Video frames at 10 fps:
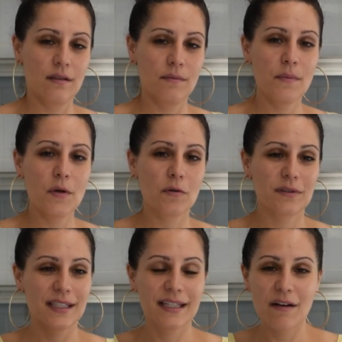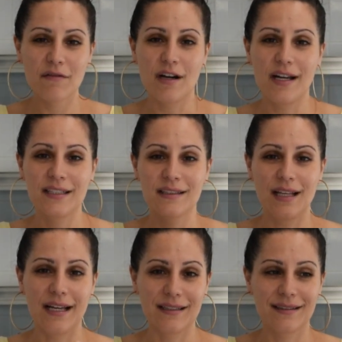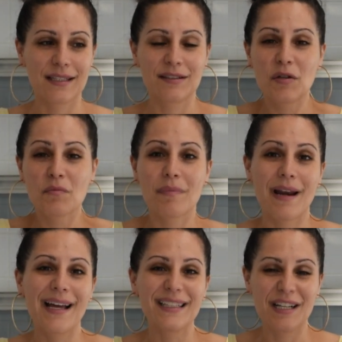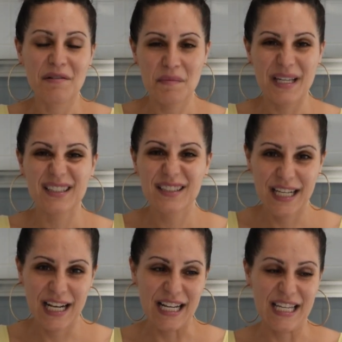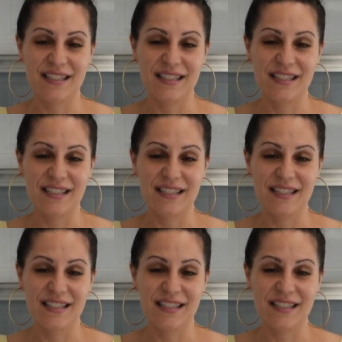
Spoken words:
milk together, it's like they're too bland, and it's a bit sickly.